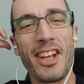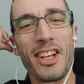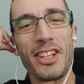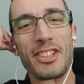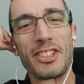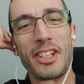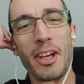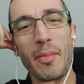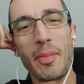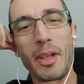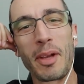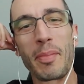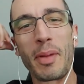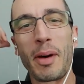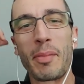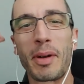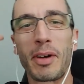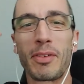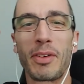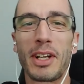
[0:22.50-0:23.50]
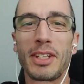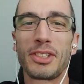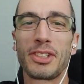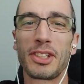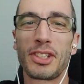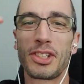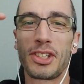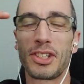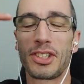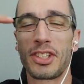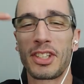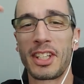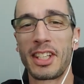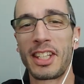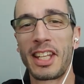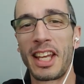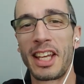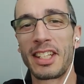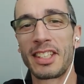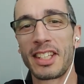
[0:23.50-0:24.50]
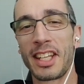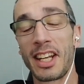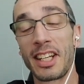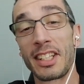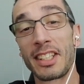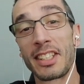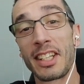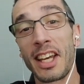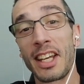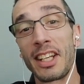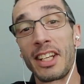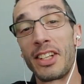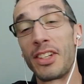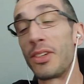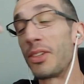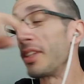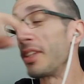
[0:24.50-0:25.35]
Something about my wrestling shirts in the days that I decided to